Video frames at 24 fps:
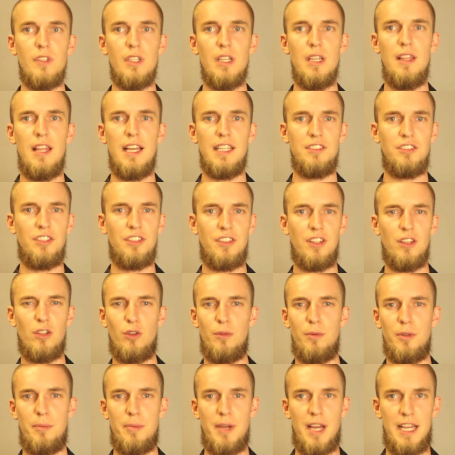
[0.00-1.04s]
that's just a
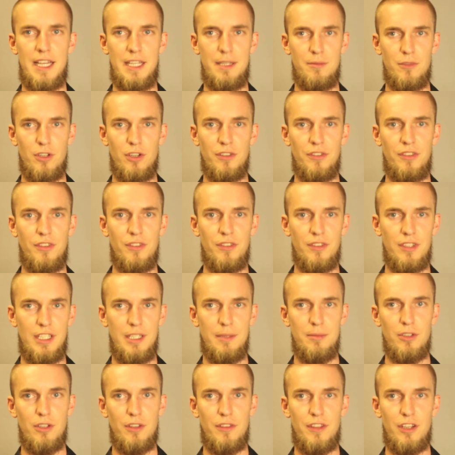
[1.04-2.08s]
little bit about hypnosis and
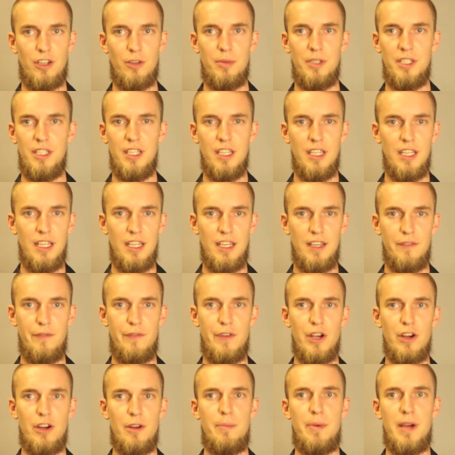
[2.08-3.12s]
hypnotherapy.
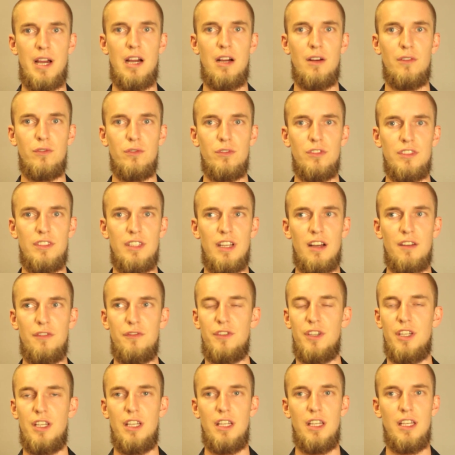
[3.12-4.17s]
Very powerful
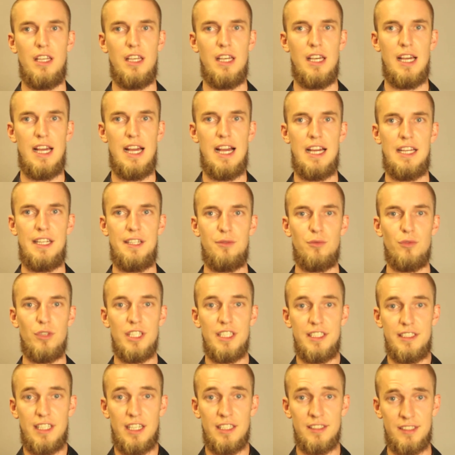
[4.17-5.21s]
stuff, and it
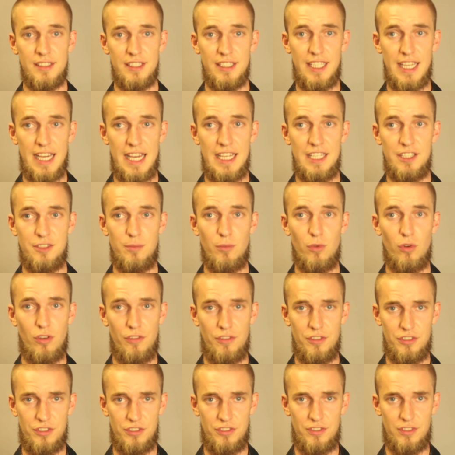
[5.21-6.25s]
really does engage more
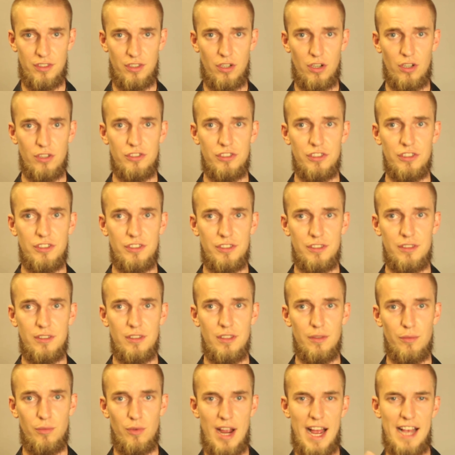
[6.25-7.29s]
than just the conscious,
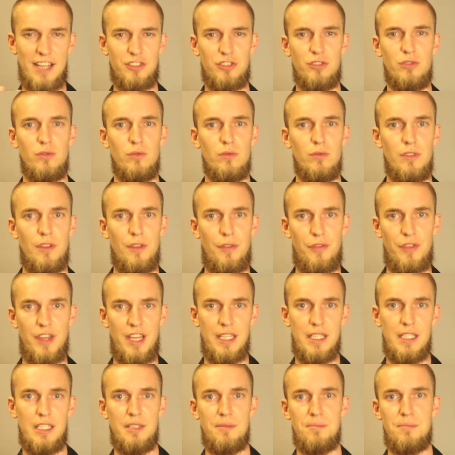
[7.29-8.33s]
the rational, the
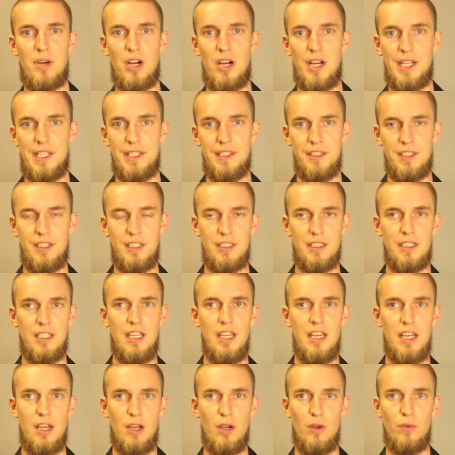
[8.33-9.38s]
thinking mind. It
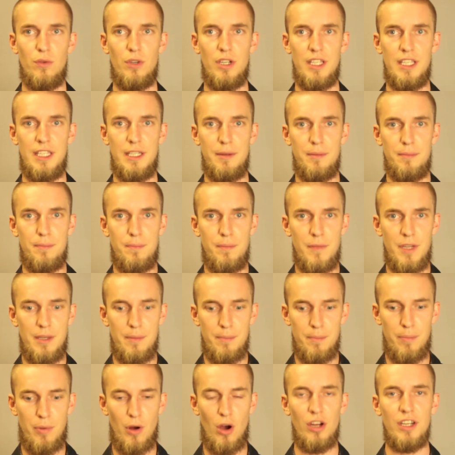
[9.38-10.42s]
really
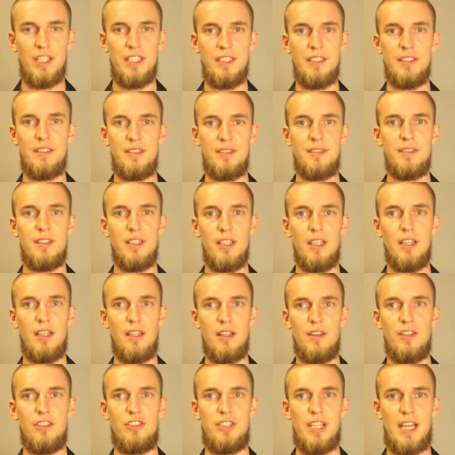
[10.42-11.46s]
embodies
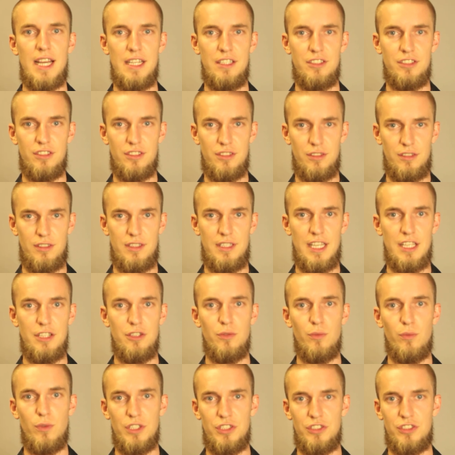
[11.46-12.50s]
the changes that
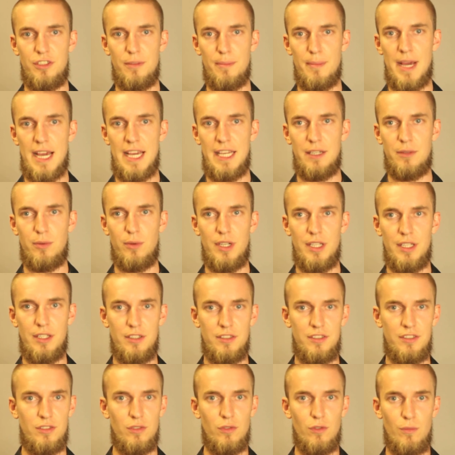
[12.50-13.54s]
you wish to make, whether
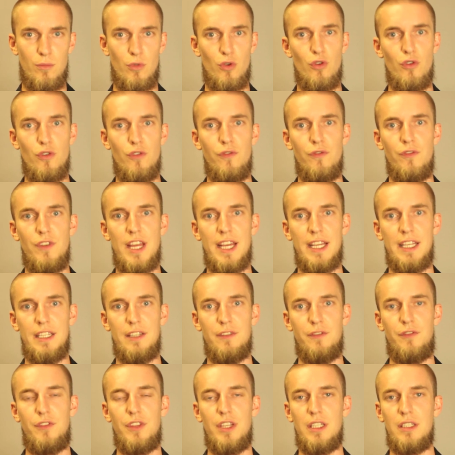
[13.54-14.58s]
it's to remove
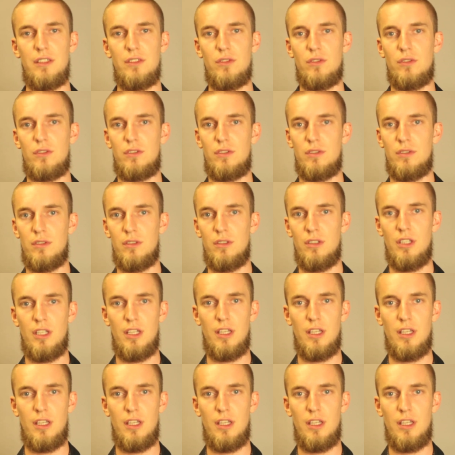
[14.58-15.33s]
negative things or to